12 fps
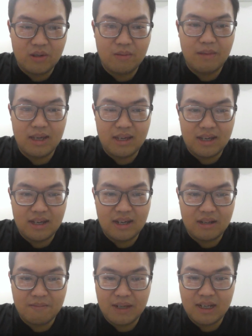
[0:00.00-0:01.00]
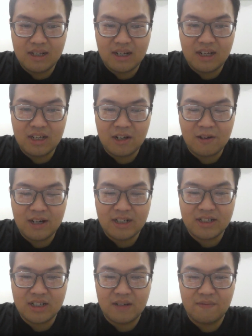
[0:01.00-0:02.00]
me, it means the
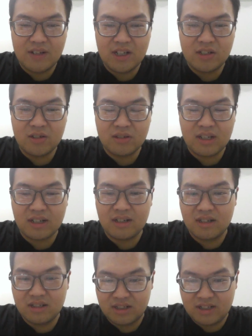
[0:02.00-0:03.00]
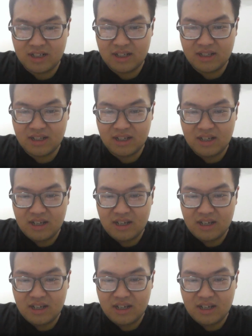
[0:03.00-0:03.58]
integration of digital technologies